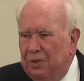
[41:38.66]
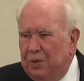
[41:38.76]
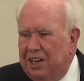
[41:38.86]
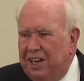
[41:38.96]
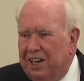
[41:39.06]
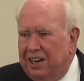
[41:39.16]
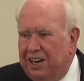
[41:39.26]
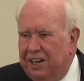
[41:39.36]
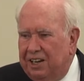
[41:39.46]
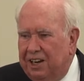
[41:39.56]
We had
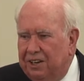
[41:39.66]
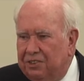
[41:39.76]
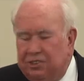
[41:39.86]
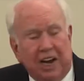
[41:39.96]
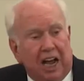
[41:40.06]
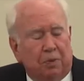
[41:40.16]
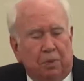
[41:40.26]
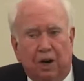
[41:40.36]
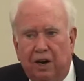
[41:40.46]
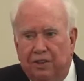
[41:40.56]
a snack
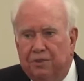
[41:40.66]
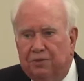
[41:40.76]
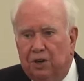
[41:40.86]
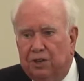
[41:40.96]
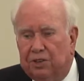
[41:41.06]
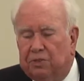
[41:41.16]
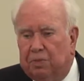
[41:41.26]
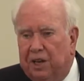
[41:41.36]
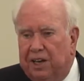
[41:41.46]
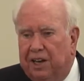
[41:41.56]
bar in the floral
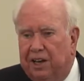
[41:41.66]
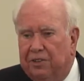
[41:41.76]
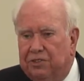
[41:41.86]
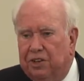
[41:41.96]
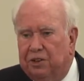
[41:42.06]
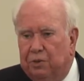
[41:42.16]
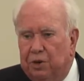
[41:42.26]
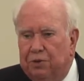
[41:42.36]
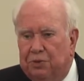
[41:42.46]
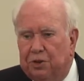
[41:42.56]
display house, and the
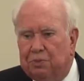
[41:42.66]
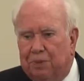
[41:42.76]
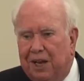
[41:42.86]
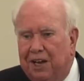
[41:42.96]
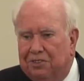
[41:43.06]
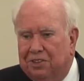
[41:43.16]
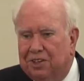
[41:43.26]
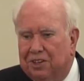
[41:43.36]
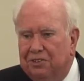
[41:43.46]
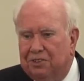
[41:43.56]
roof was
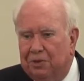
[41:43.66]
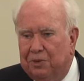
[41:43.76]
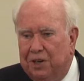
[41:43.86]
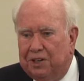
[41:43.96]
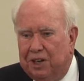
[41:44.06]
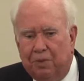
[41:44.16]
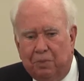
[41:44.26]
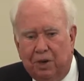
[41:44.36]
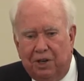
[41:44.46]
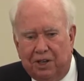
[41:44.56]
plastic, and so when it got
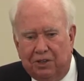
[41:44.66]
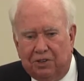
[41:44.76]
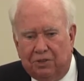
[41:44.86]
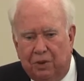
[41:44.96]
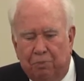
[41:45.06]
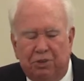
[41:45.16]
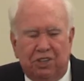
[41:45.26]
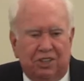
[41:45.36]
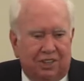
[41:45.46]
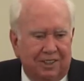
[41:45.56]
burning, it just went
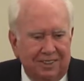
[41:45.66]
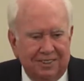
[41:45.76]
pshht.